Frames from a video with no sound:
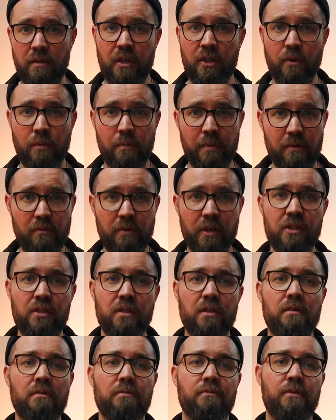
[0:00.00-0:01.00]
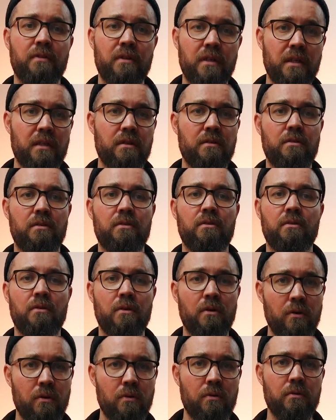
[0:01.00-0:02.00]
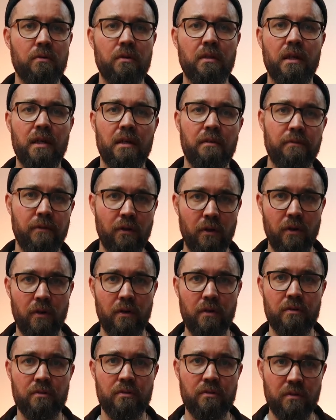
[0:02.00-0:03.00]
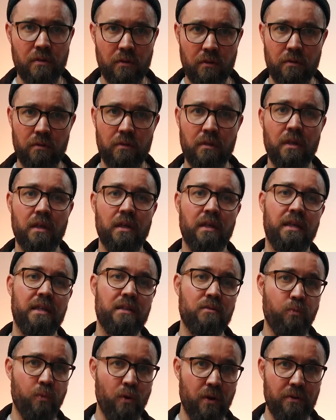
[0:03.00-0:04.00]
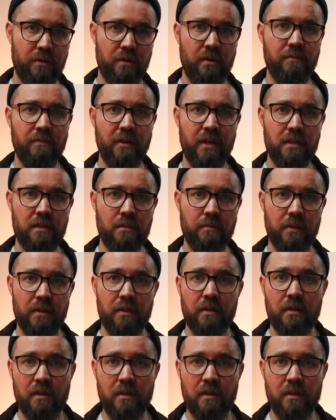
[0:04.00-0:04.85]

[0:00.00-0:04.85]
You'll be reaching for these your whole life long, so it's worth the investment.